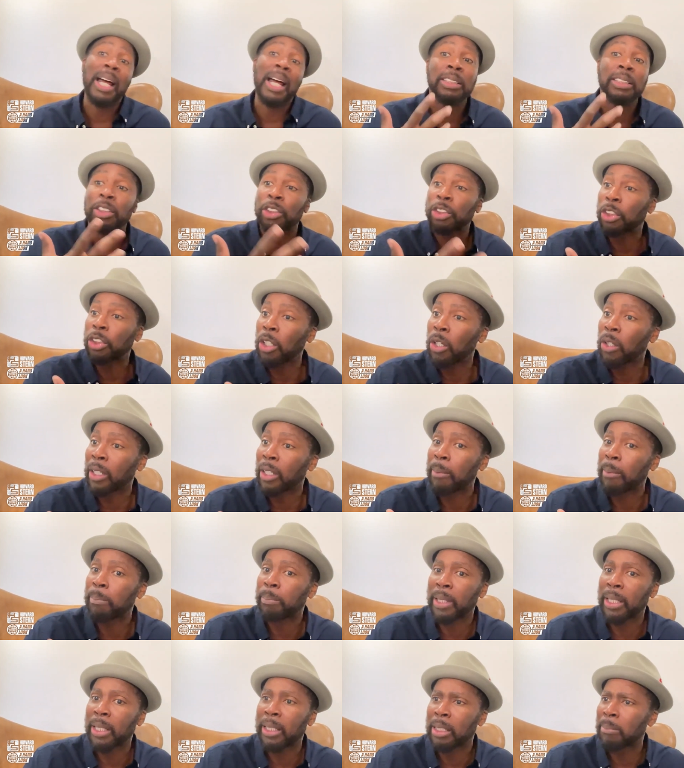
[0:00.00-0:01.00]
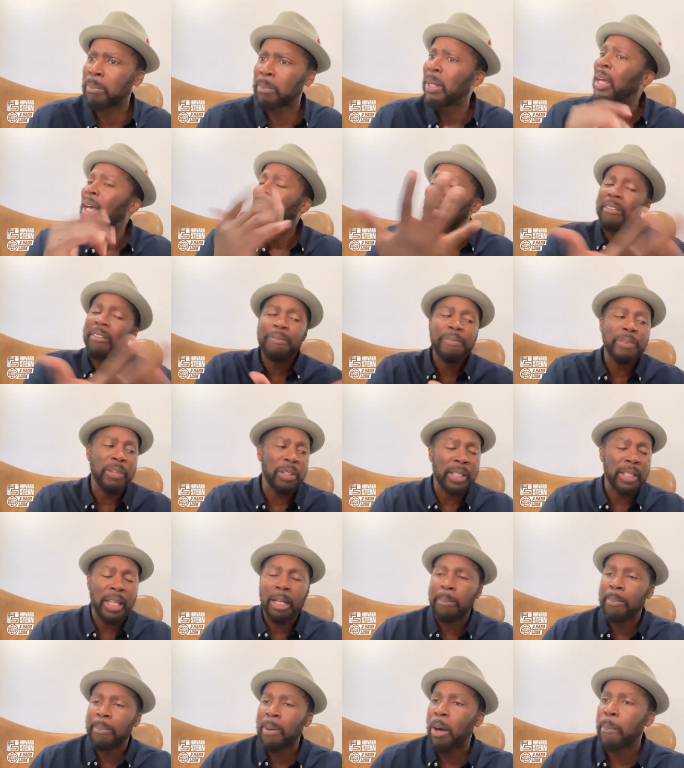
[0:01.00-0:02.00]
I just go and I play them. I feel
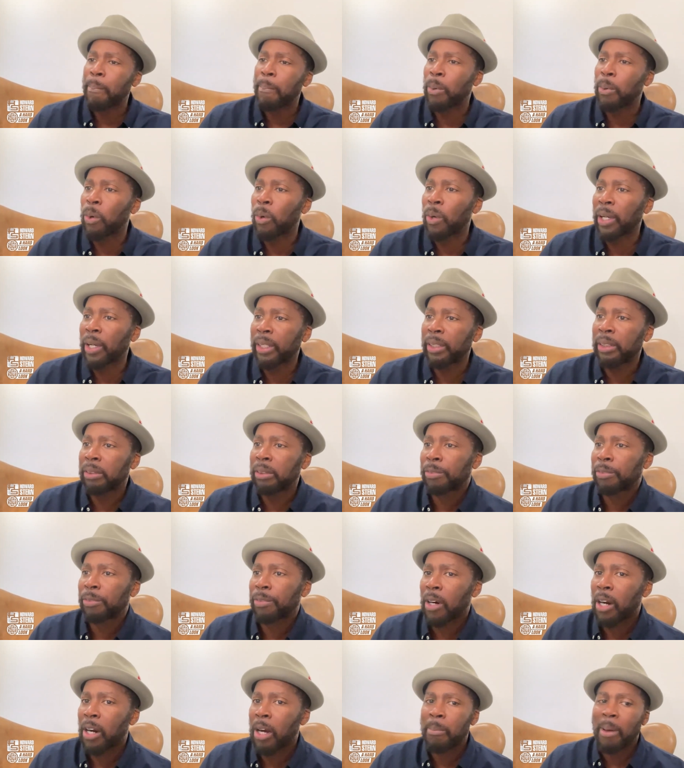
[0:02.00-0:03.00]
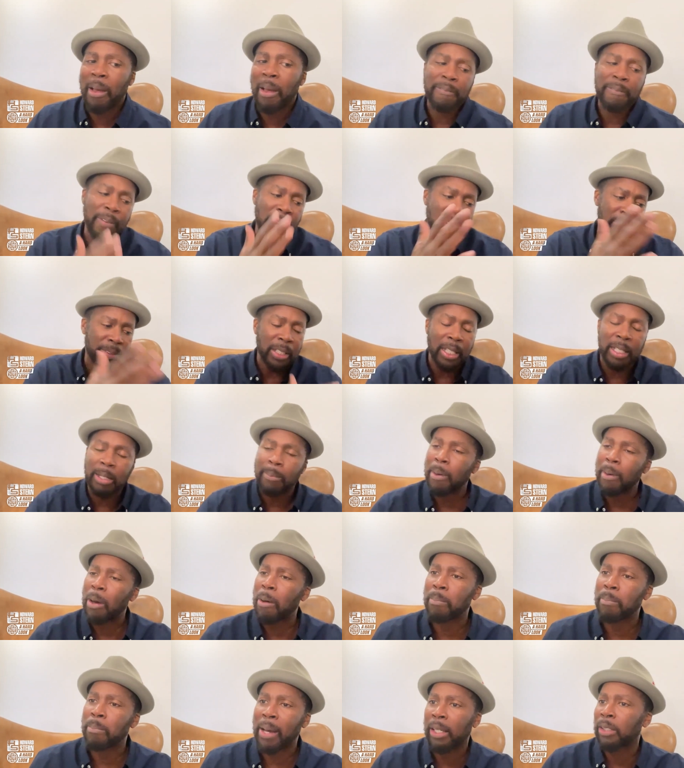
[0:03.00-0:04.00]
that about Boyd and From. I felt that
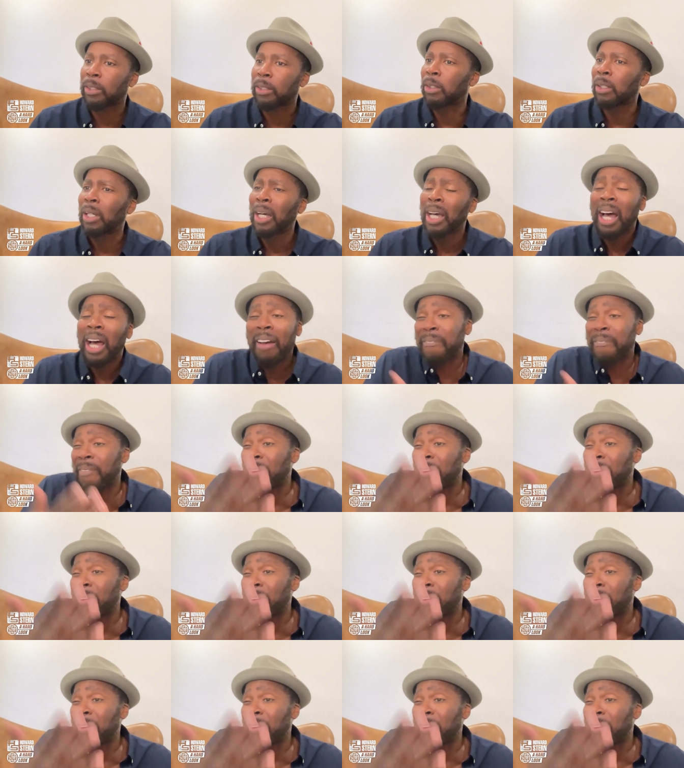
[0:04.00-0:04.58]
about Michael. I